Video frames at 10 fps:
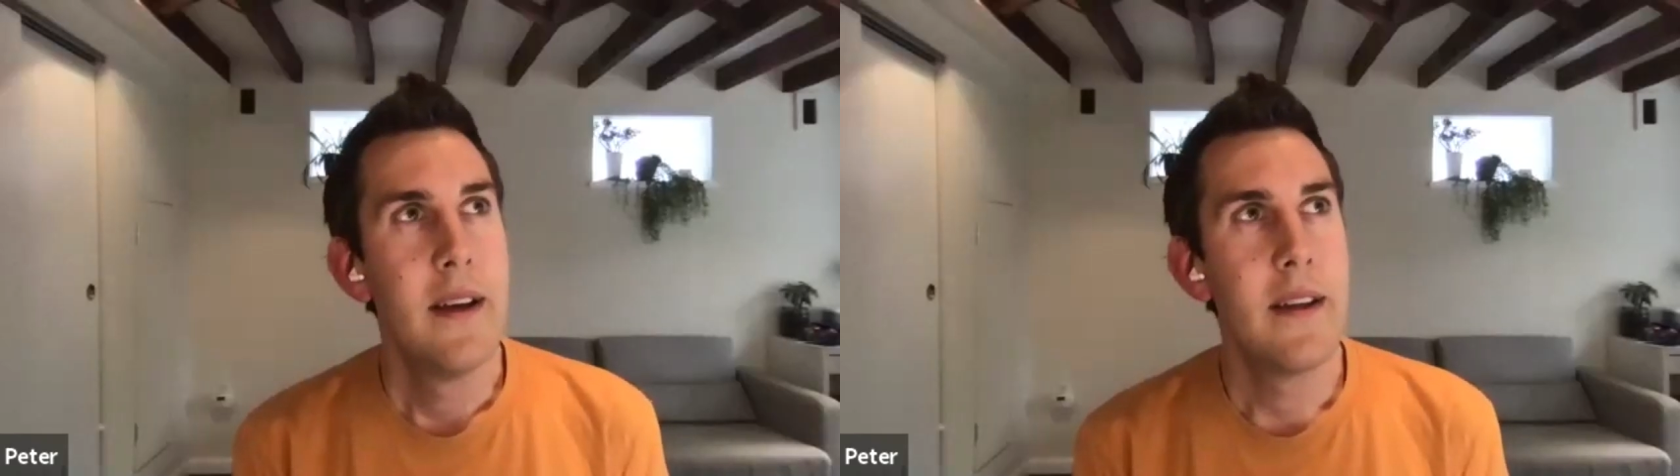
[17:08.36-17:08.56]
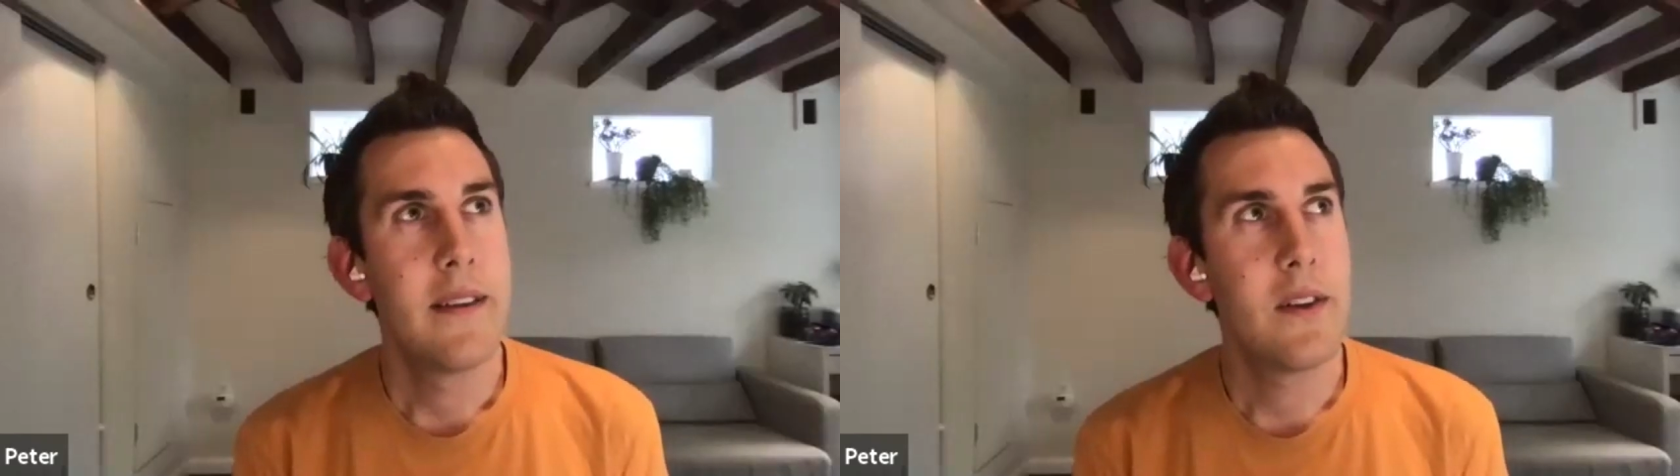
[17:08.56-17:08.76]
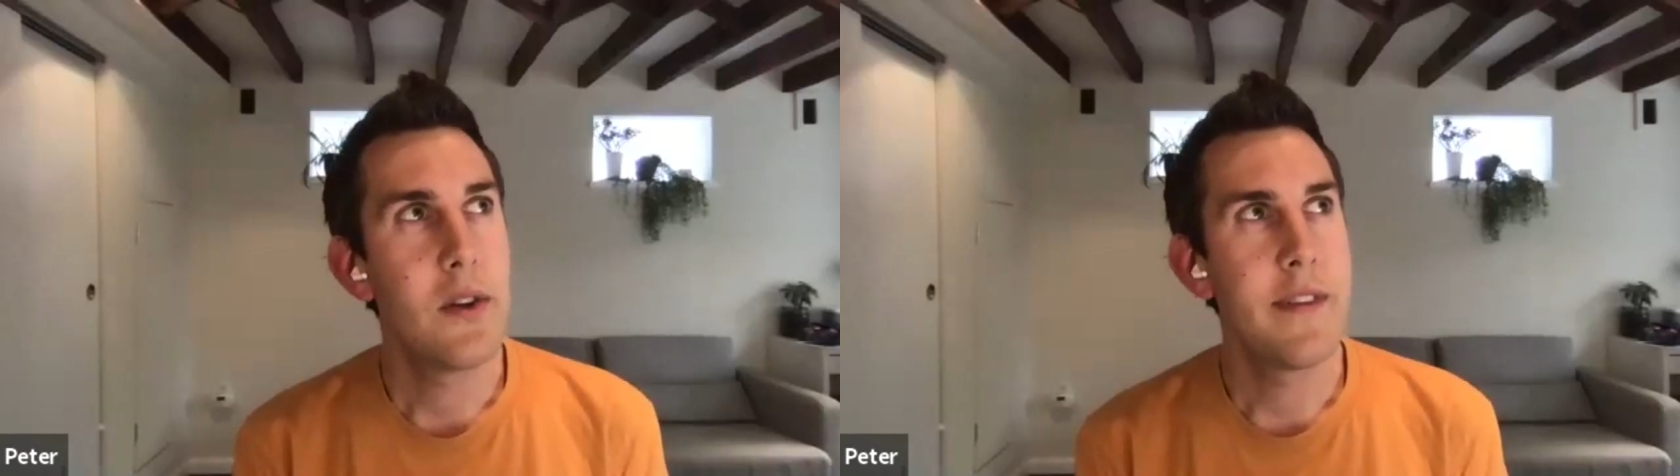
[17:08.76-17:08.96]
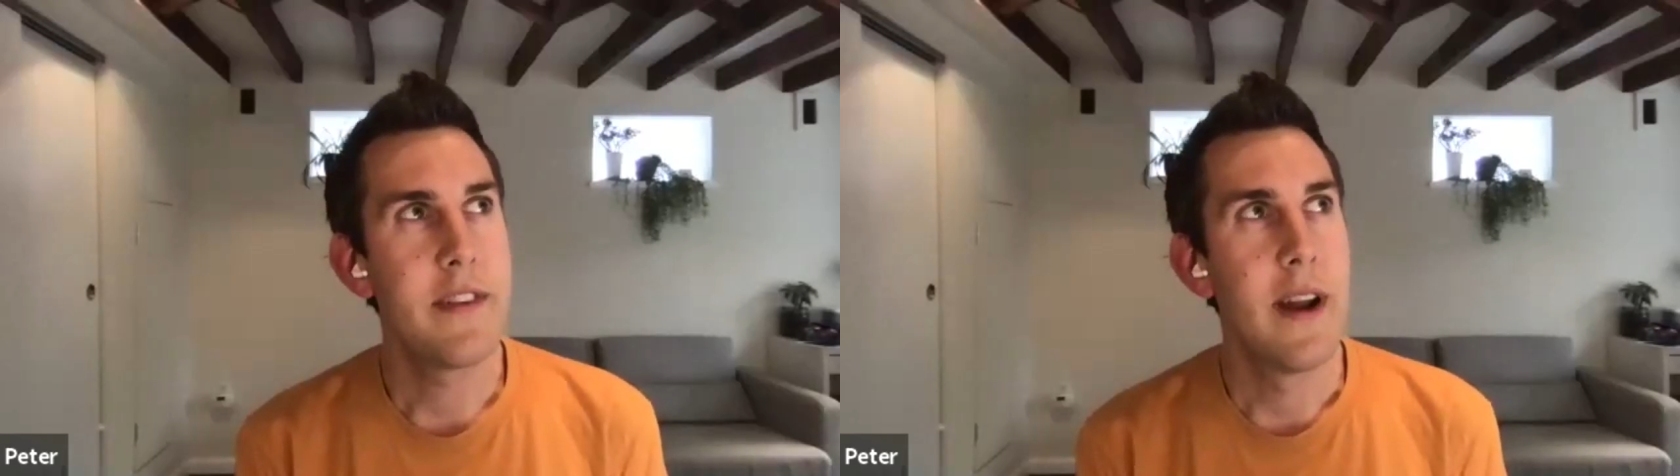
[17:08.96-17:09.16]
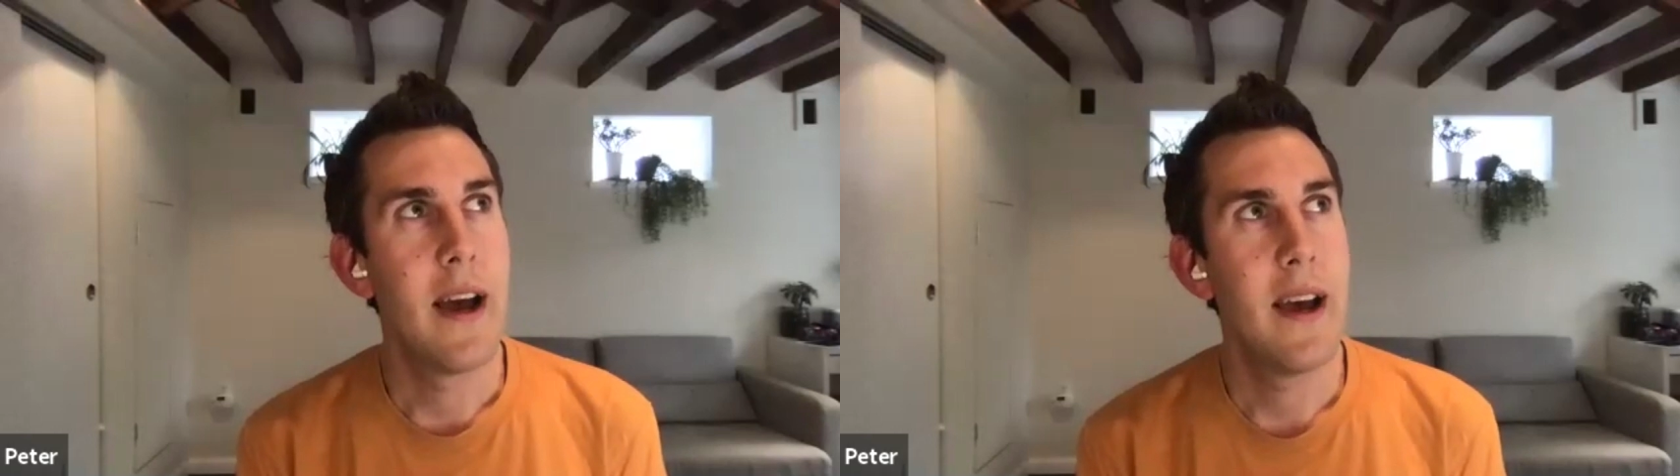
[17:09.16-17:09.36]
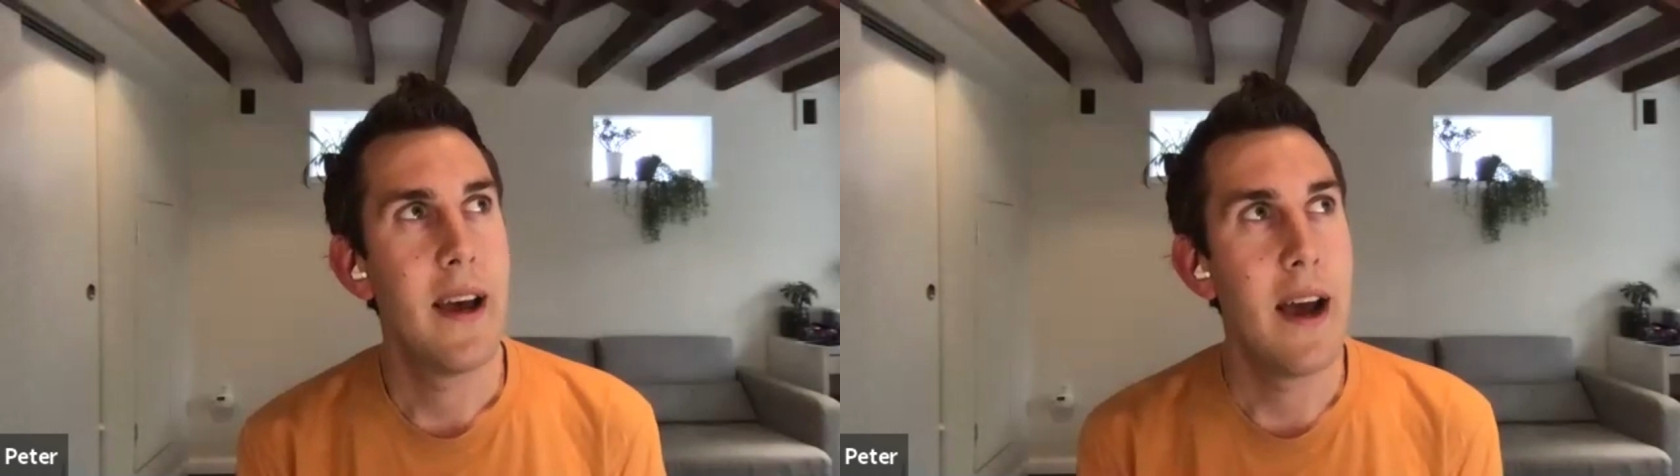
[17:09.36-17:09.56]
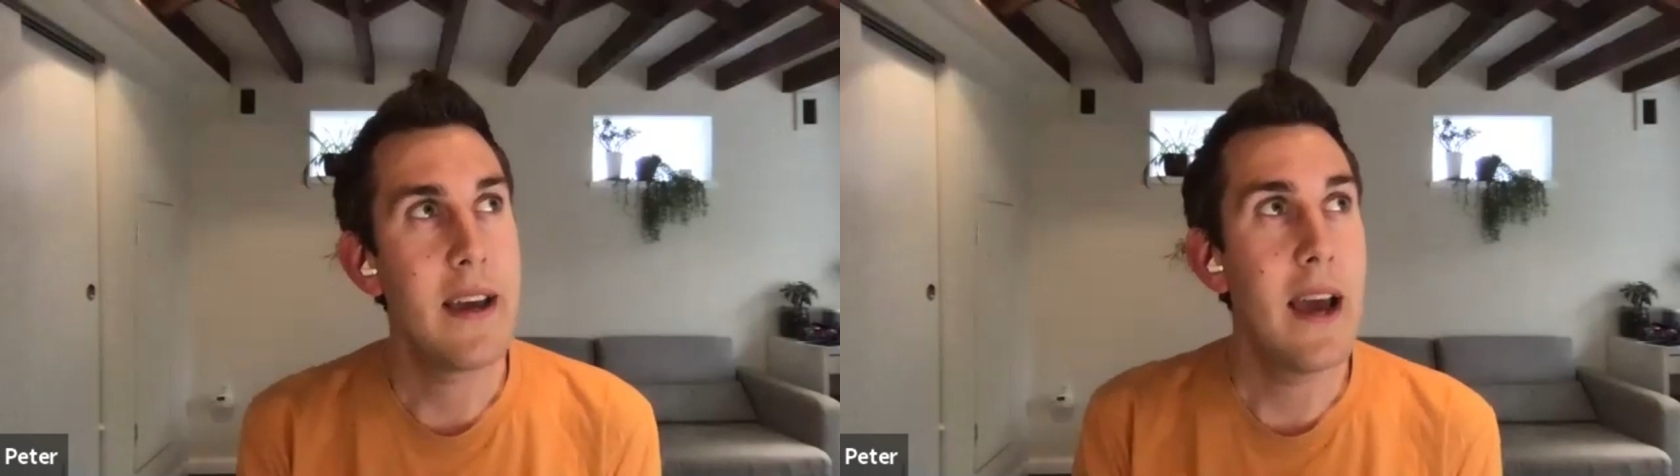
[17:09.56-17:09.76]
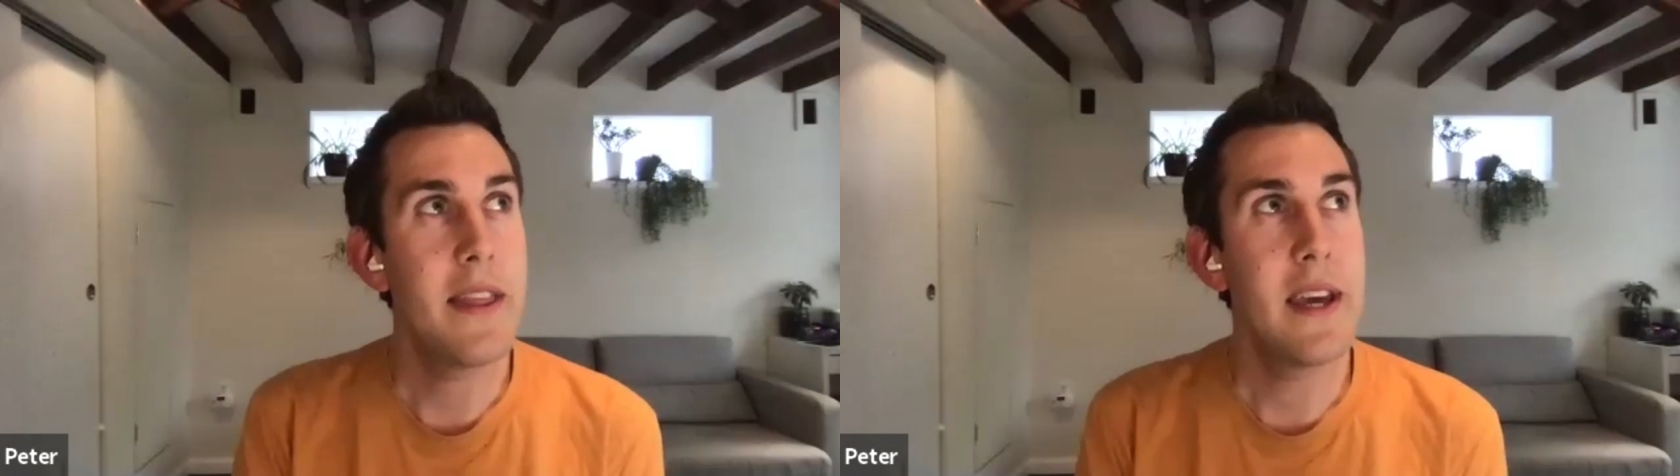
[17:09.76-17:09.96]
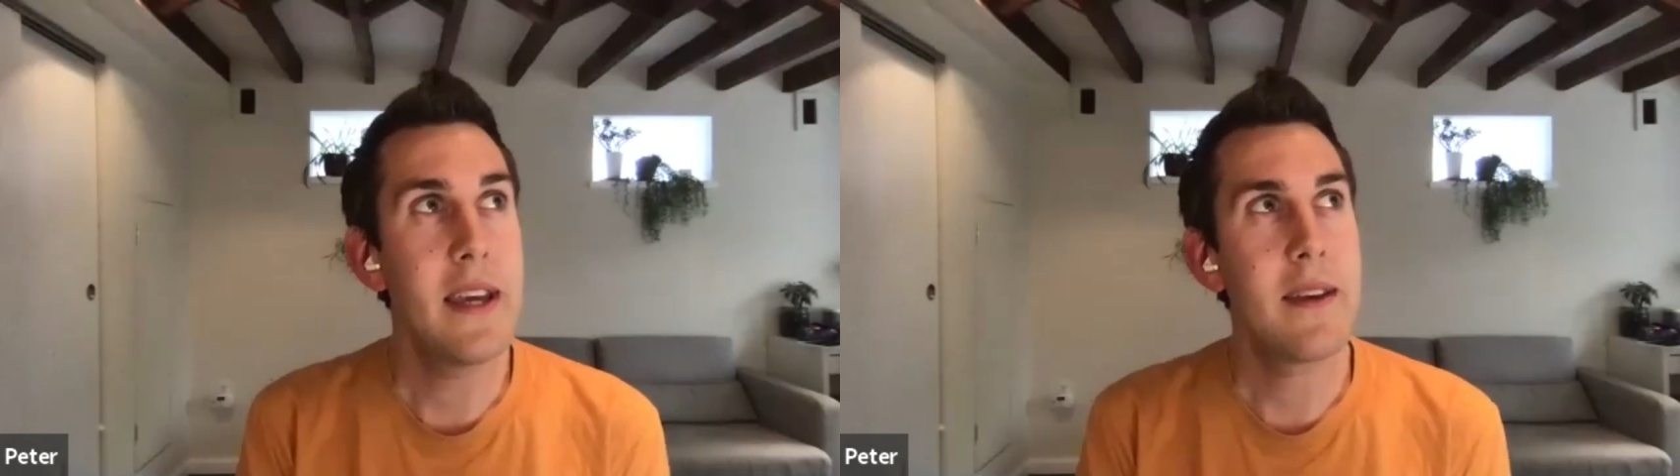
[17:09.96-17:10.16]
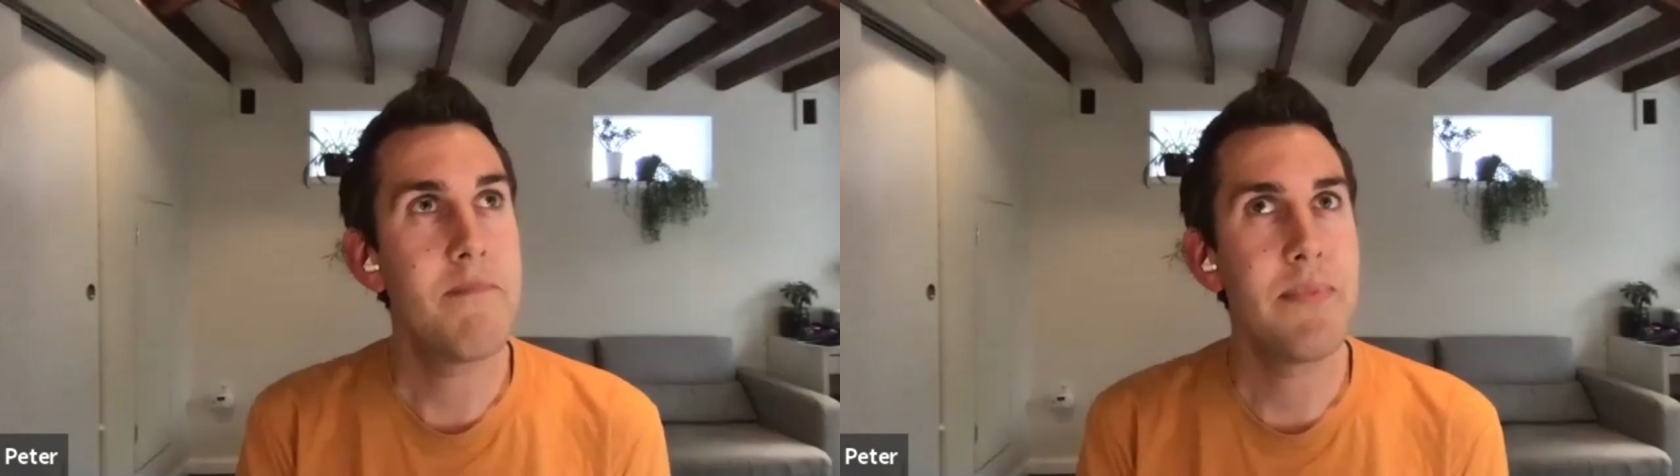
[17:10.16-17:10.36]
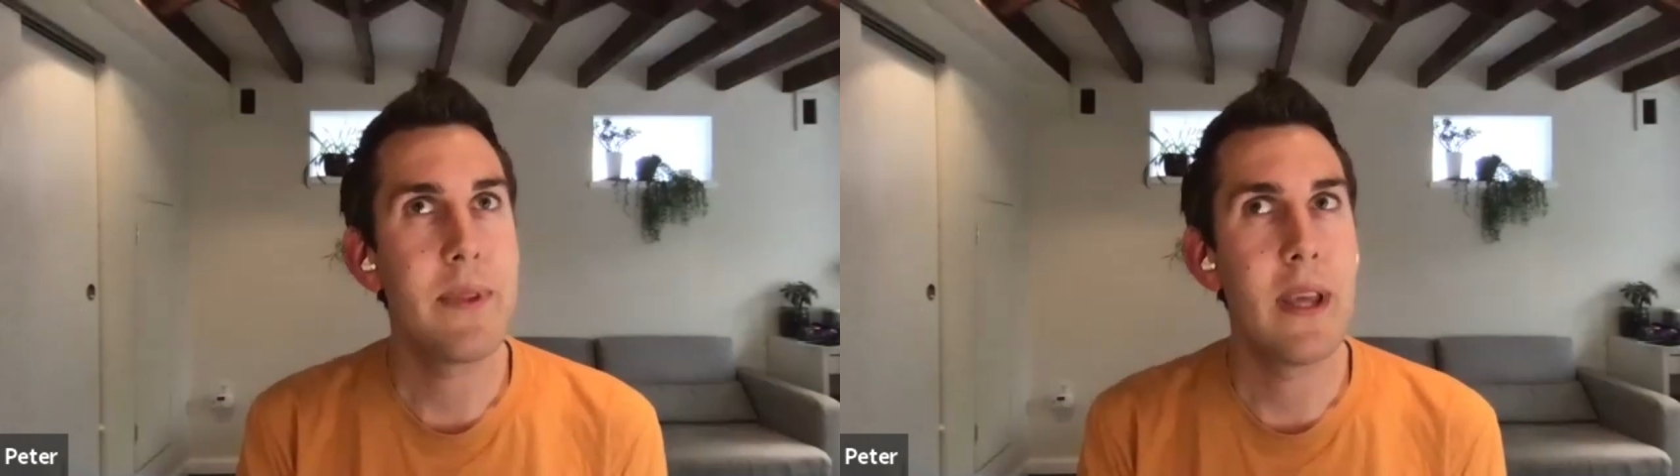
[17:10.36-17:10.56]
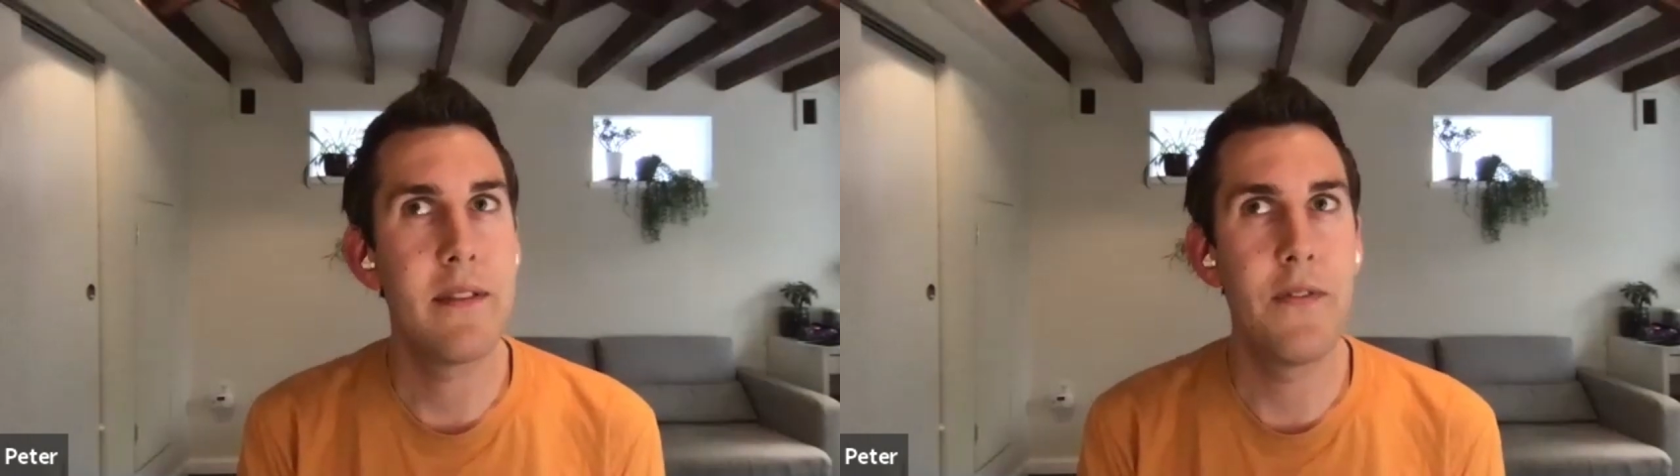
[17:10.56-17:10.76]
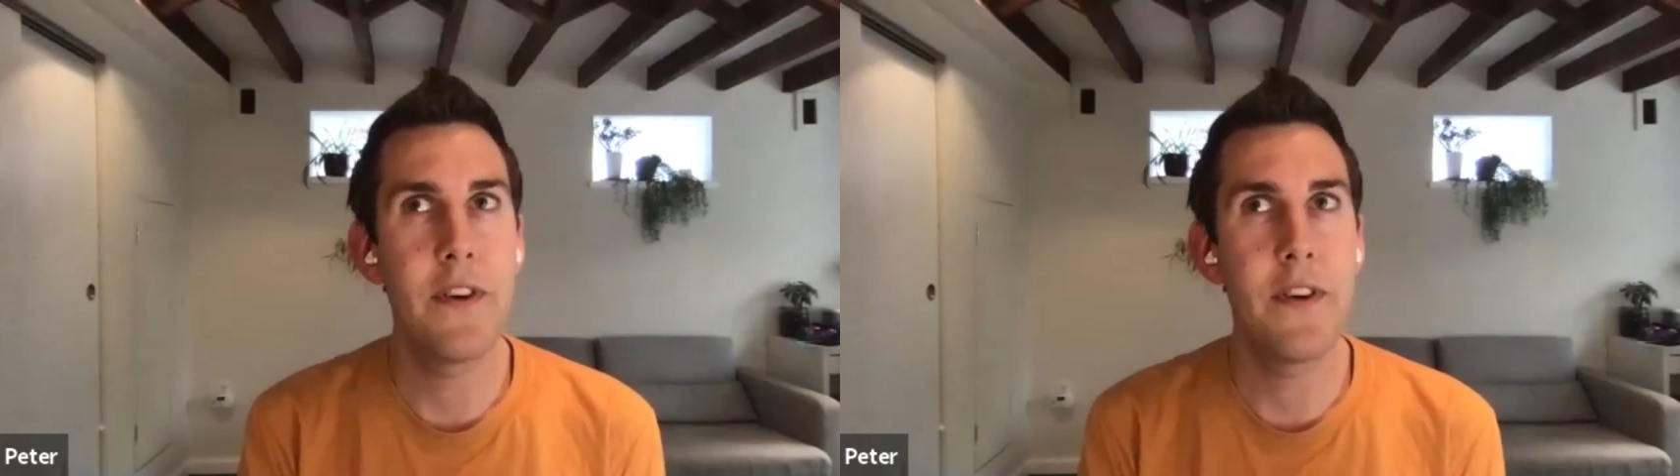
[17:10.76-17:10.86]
that's a good question. I I think so.